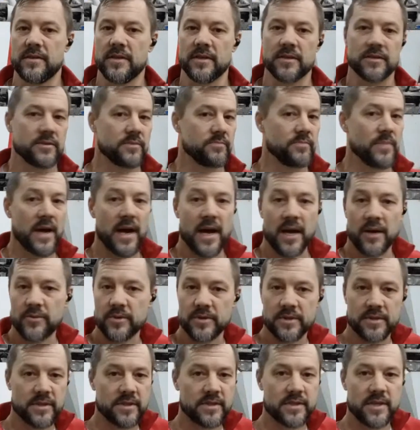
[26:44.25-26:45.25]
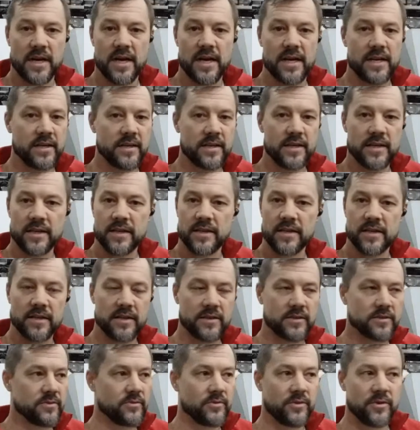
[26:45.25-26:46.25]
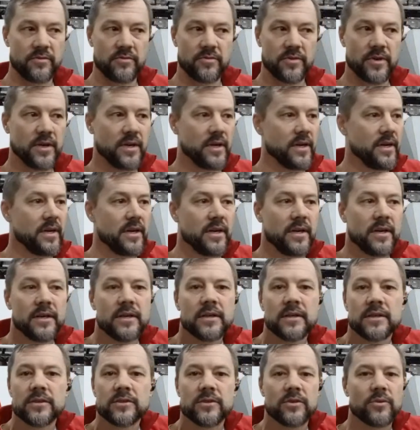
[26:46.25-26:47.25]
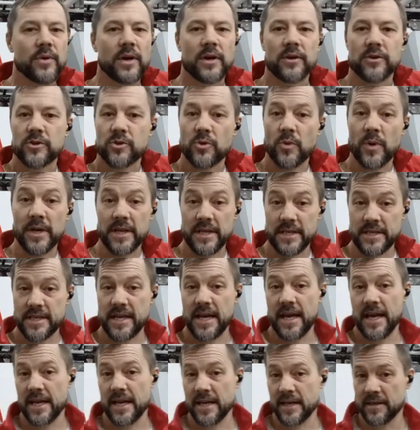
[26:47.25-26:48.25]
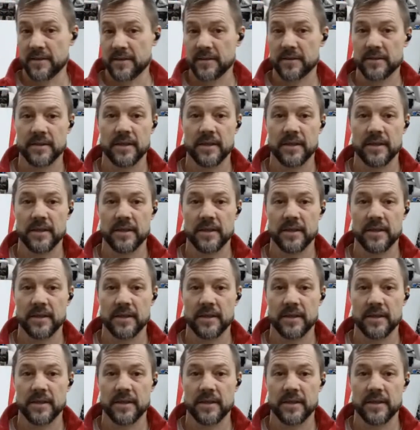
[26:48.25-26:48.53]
this pack was designed in the sort of around 2010.